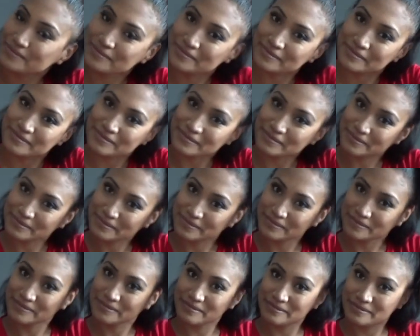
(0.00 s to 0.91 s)

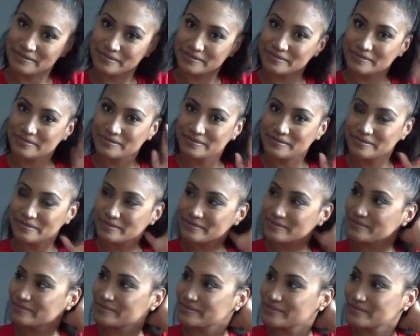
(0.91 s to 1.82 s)

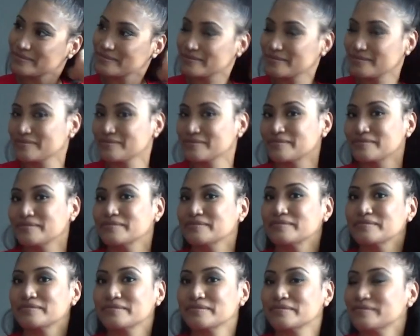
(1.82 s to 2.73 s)

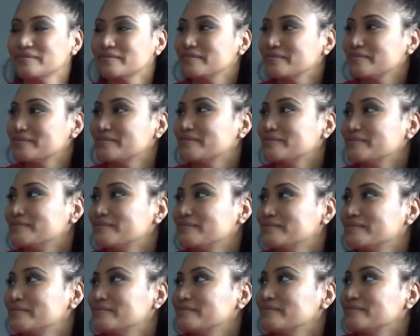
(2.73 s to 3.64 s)

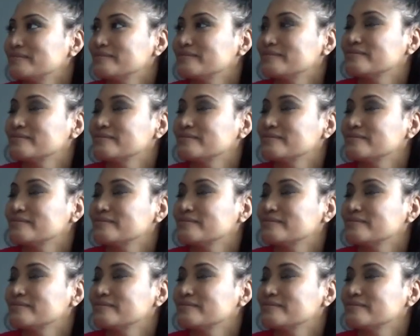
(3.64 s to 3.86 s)
This person isn't speaking.